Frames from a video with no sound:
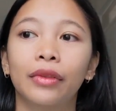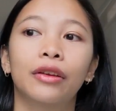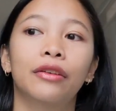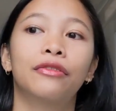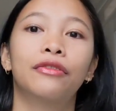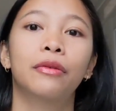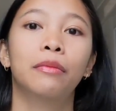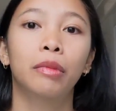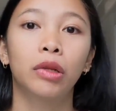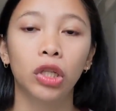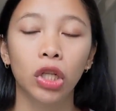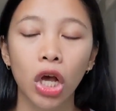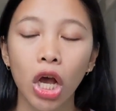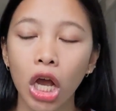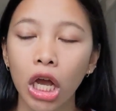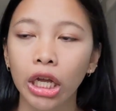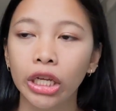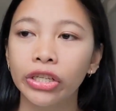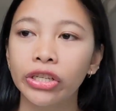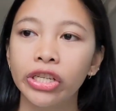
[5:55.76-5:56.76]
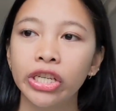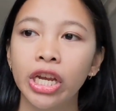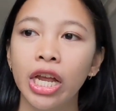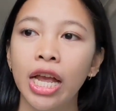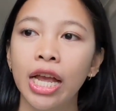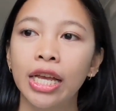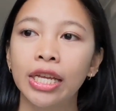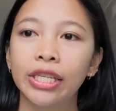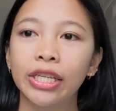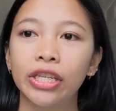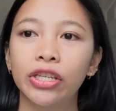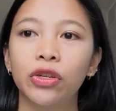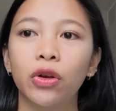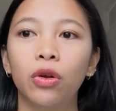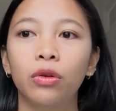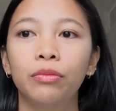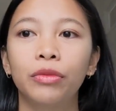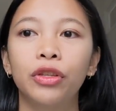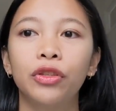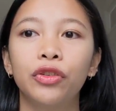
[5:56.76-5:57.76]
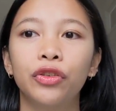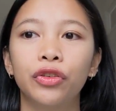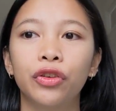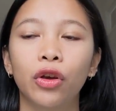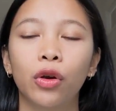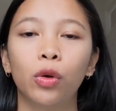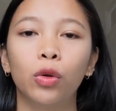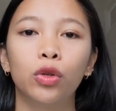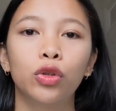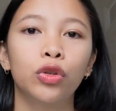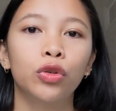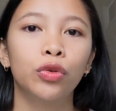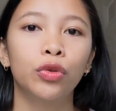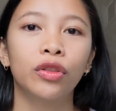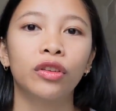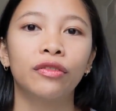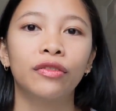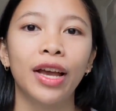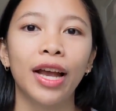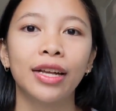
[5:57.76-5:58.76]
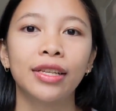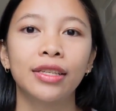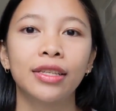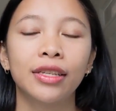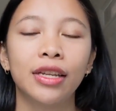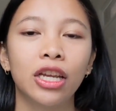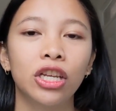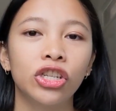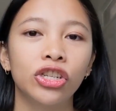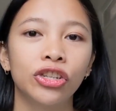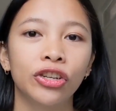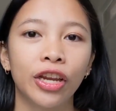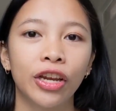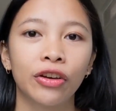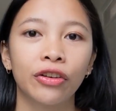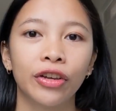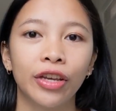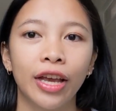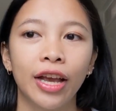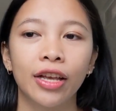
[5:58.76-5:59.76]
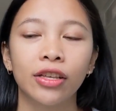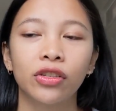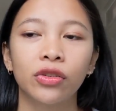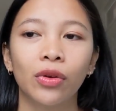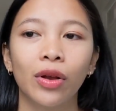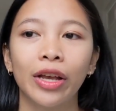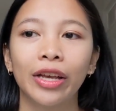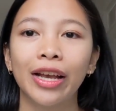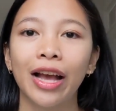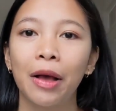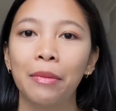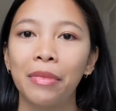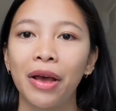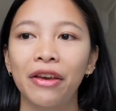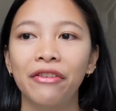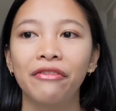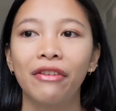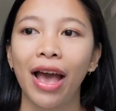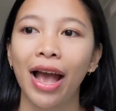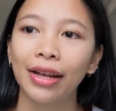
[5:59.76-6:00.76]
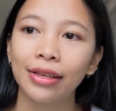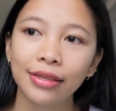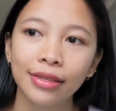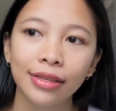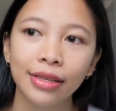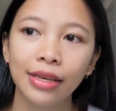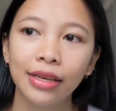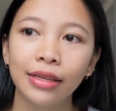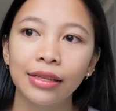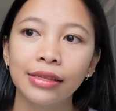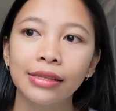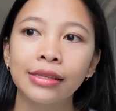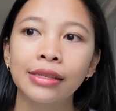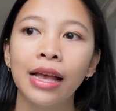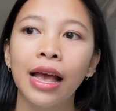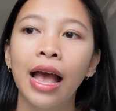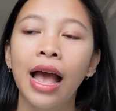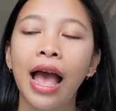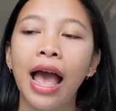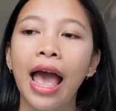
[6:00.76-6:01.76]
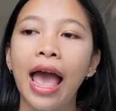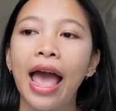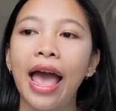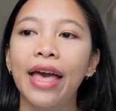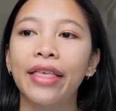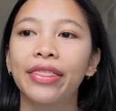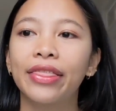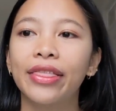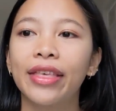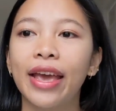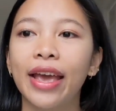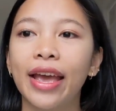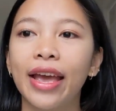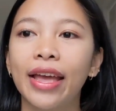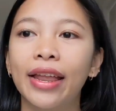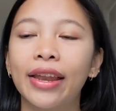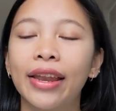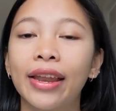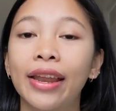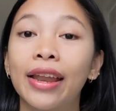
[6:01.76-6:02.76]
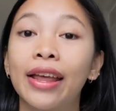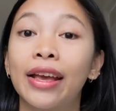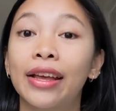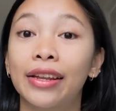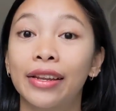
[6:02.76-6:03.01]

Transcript: from lunch, they told me to go to the vaccination area. So I got my vaccines and then